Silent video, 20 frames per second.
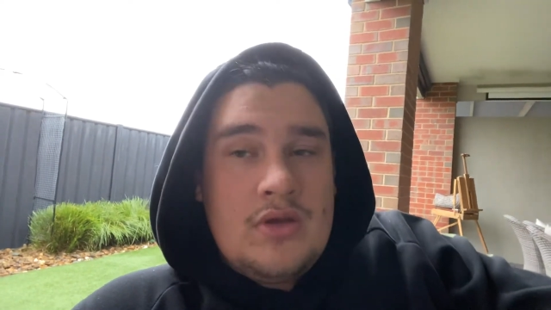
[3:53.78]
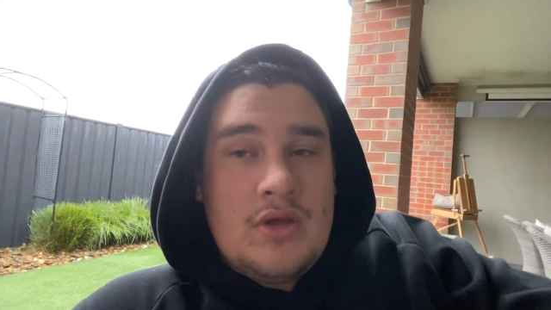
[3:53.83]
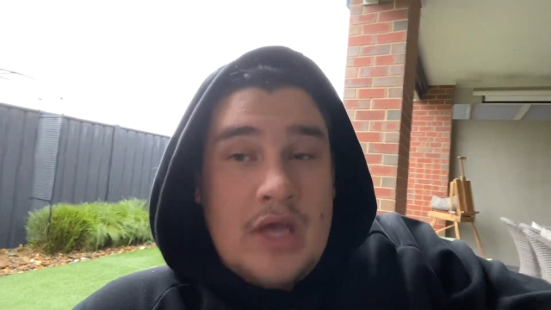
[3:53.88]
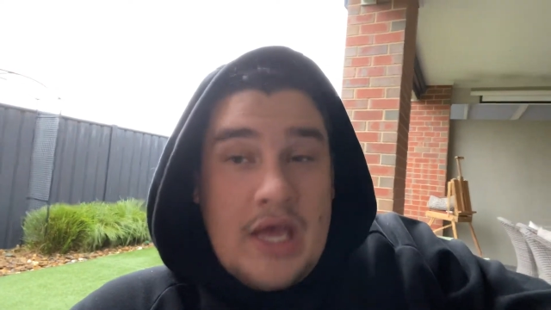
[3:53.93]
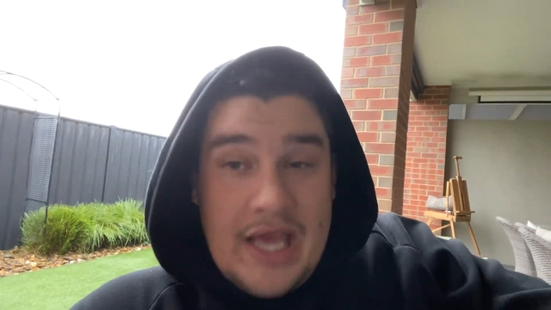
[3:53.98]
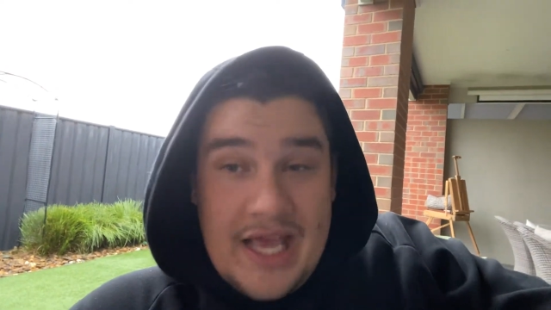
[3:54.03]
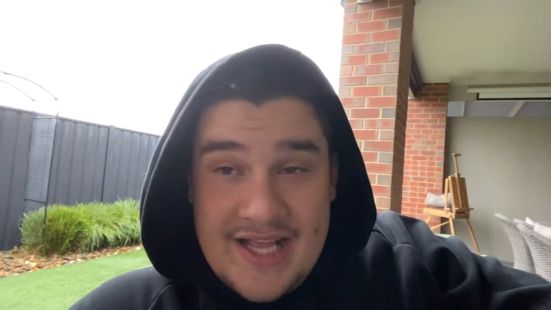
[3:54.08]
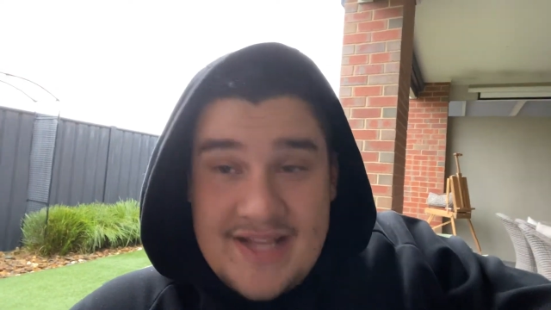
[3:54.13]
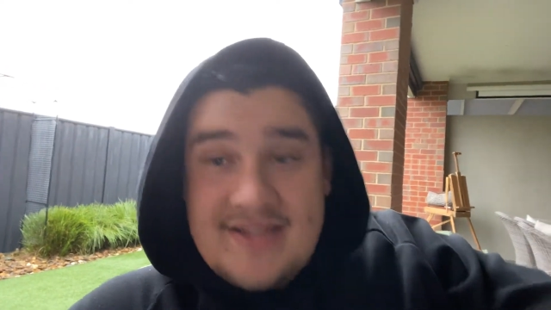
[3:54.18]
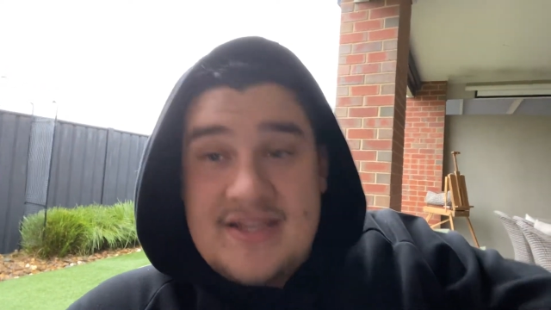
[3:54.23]

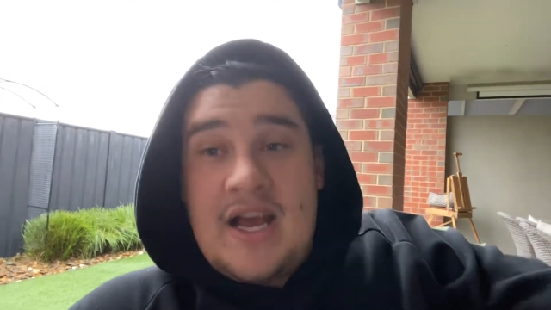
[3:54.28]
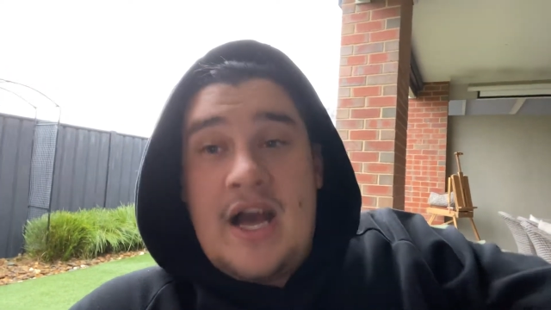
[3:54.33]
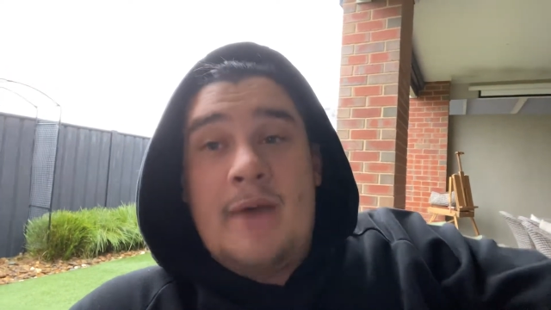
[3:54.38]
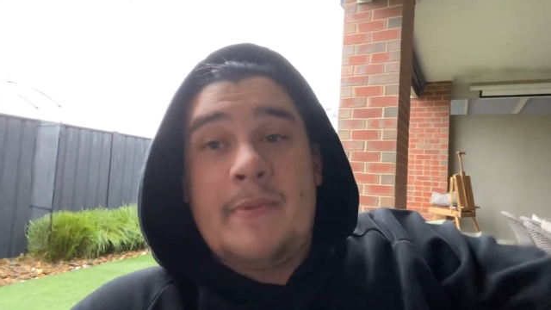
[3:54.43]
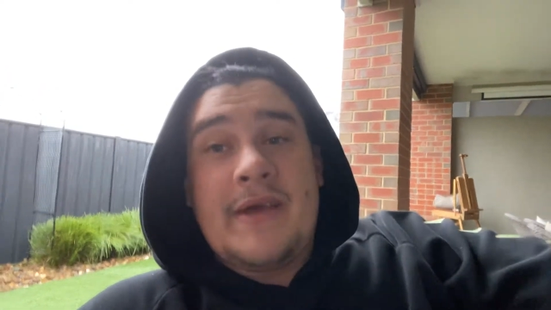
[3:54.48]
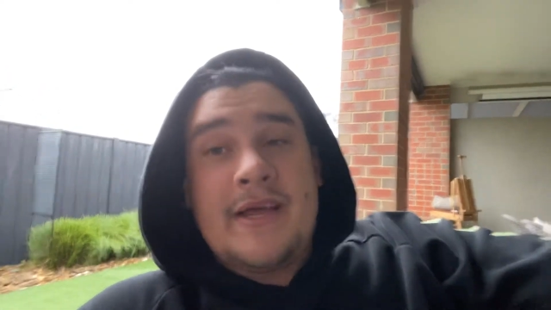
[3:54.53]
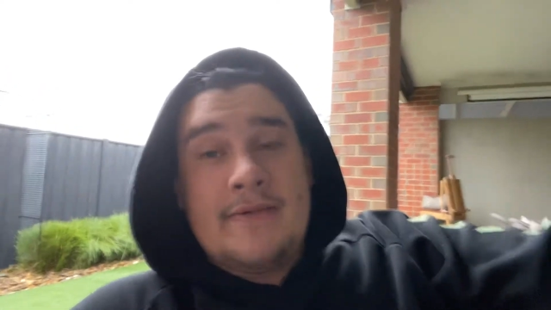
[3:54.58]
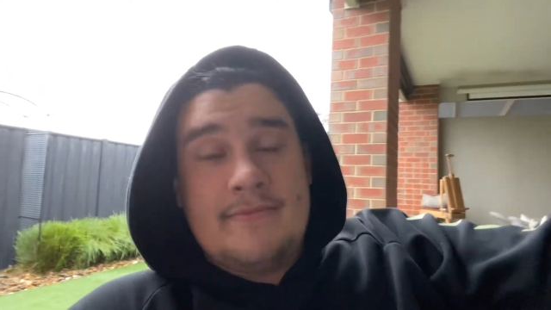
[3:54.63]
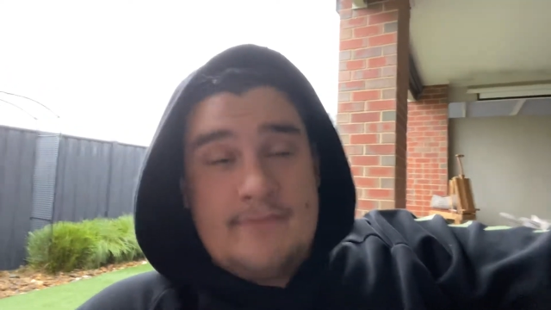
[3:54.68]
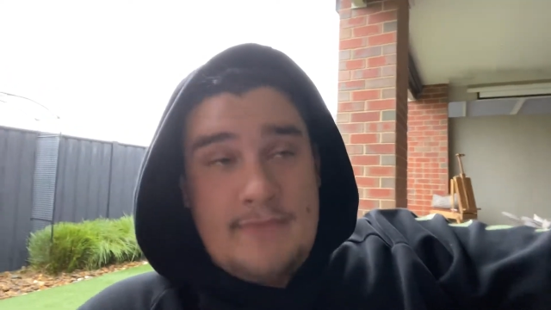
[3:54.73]
It's
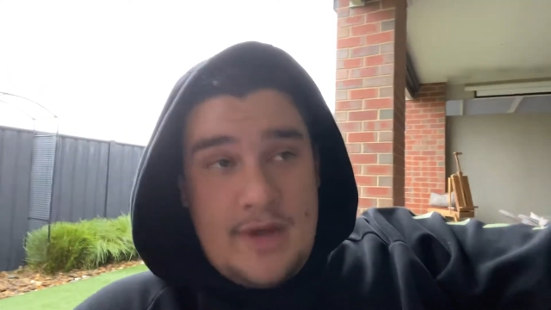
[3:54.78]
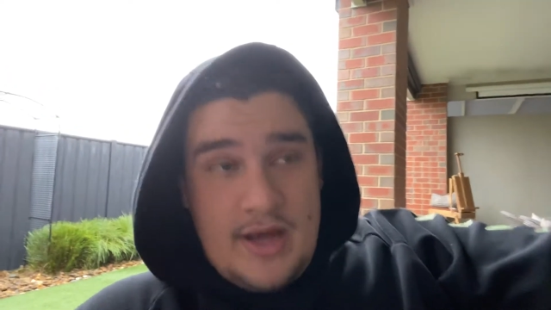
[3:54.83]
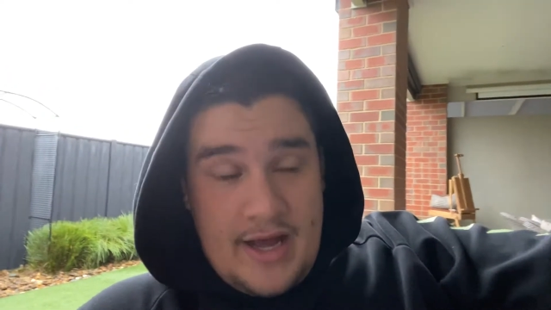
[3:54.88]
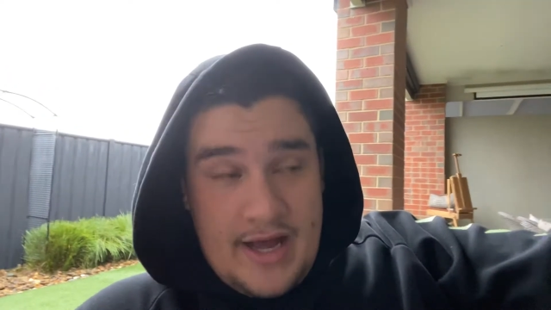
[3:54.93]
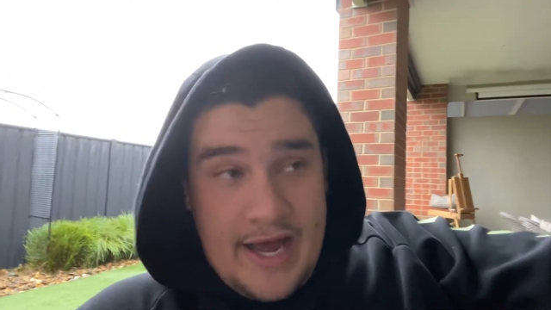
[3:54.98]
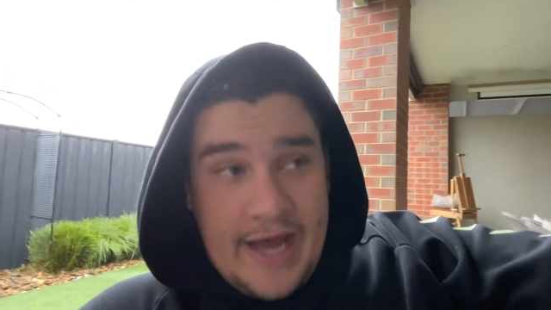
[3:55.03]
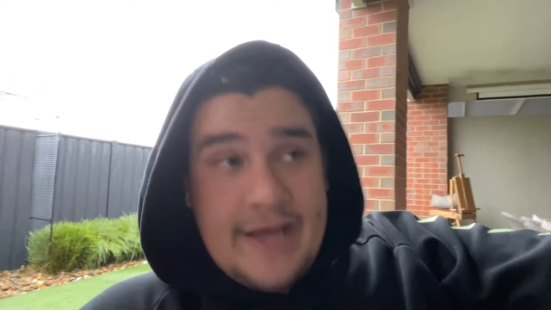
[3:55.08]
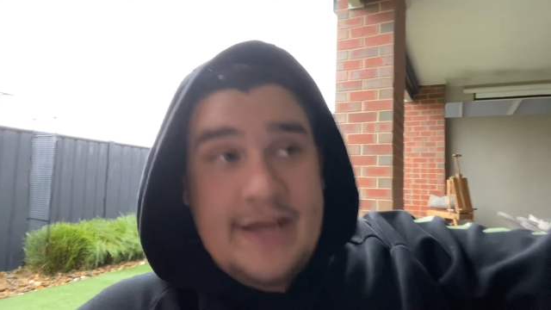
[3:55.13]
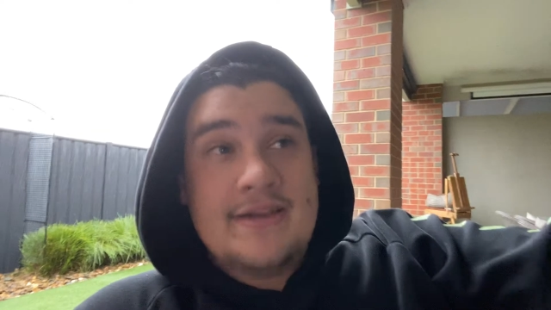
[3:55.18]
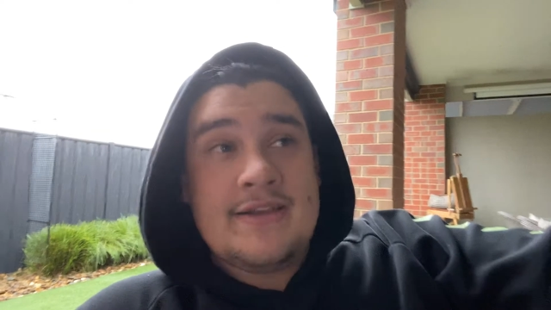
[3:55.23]
coming.
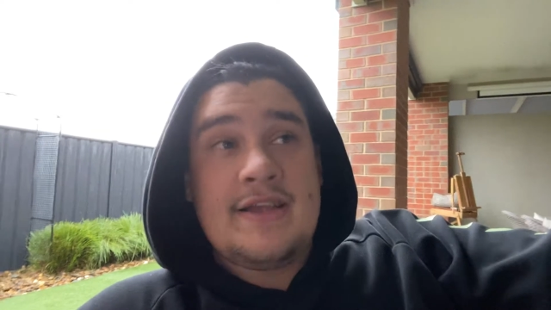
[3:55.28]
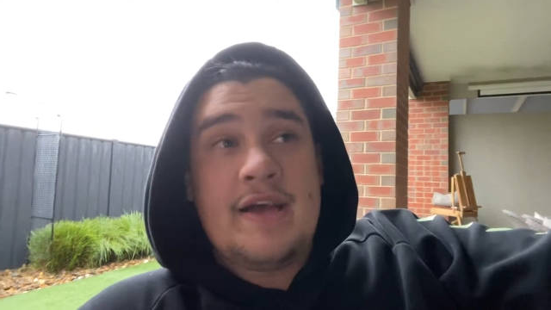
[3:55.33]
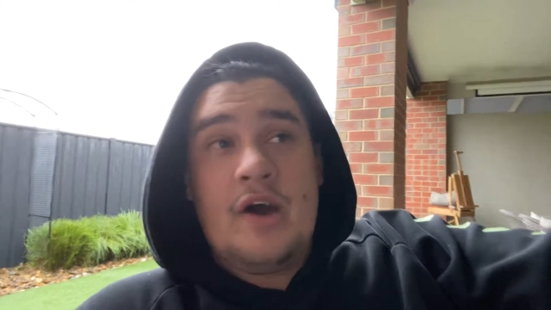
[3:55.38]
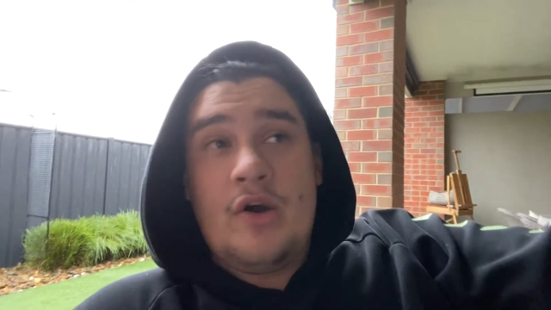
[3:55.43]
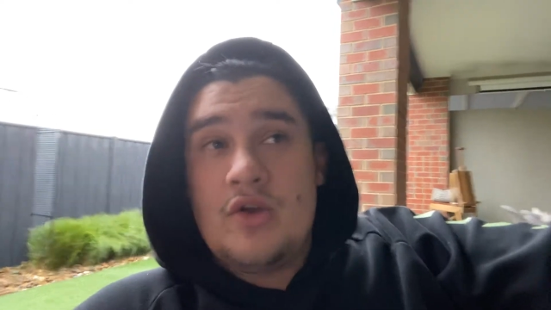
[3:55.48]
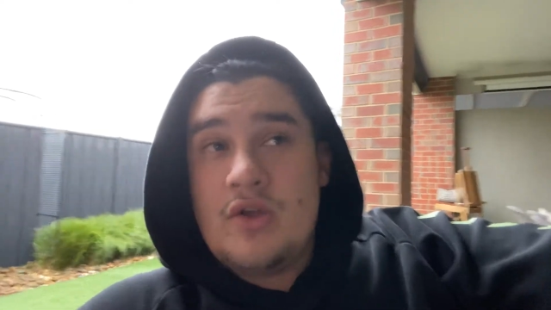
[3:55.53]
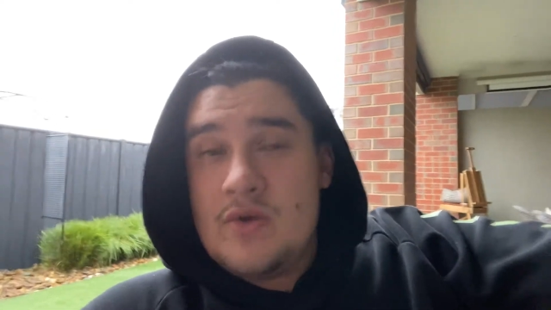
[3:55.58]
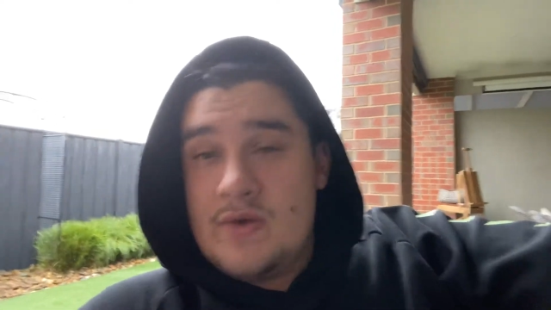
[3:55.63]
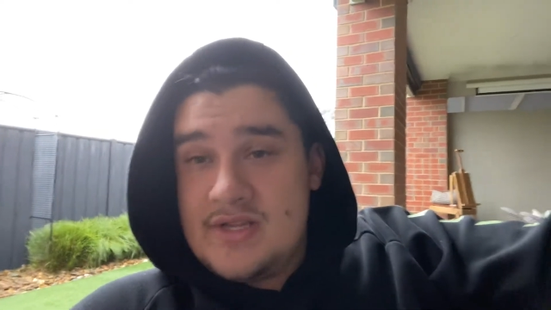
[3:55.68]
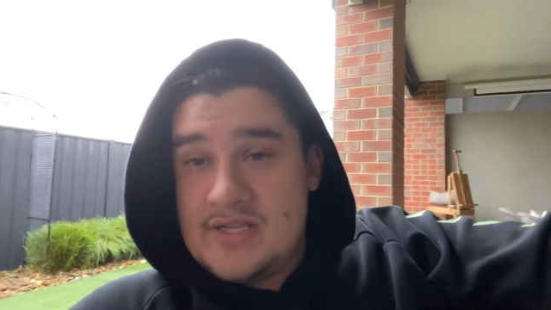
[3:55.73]
I can tell
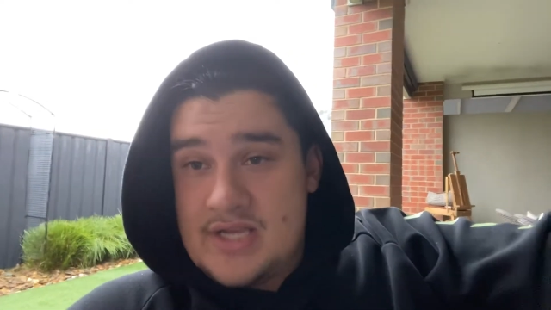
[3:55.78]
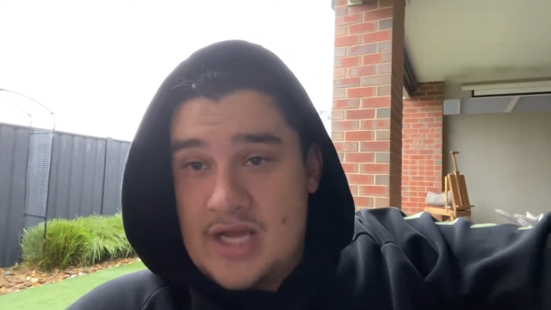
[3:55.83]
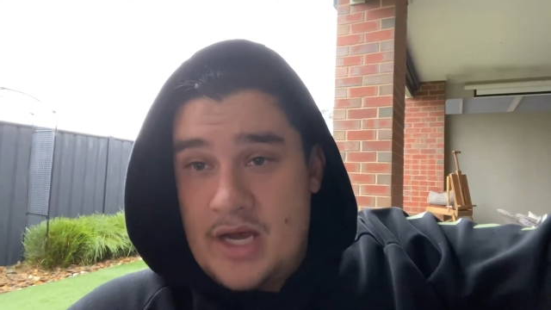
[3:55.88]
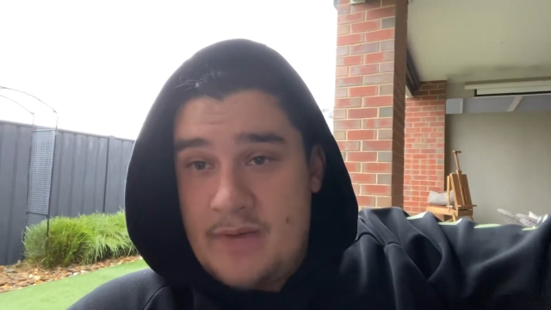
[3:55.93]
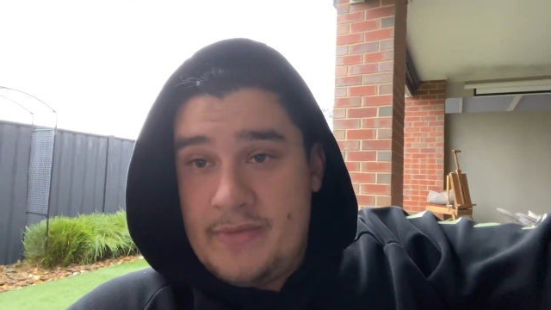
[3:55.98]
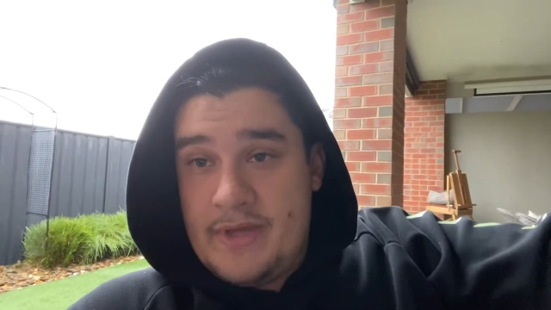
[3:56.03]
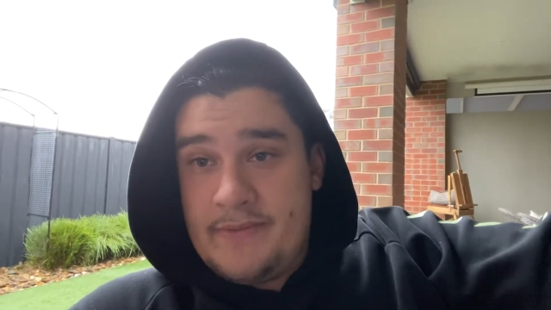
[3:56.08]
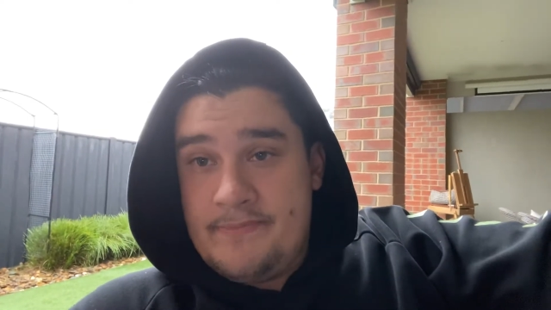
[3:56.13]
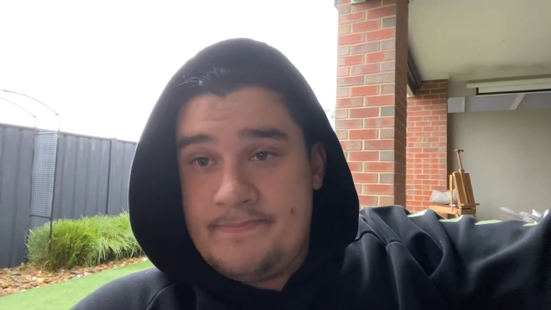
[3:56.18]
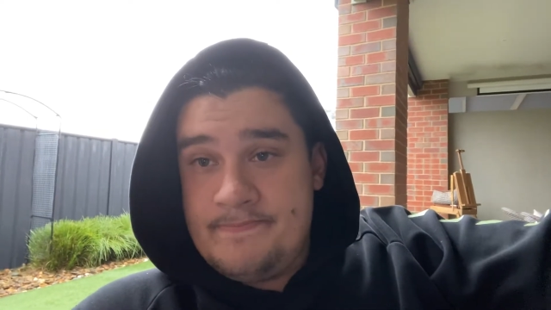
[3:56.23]
you it's
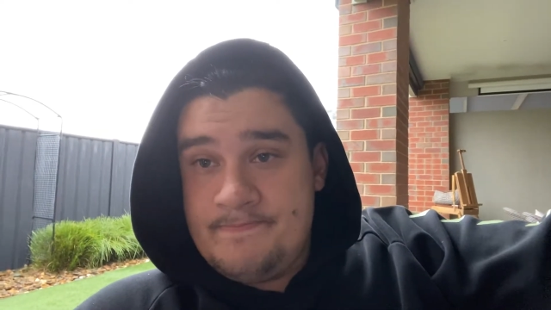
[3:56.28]
coming.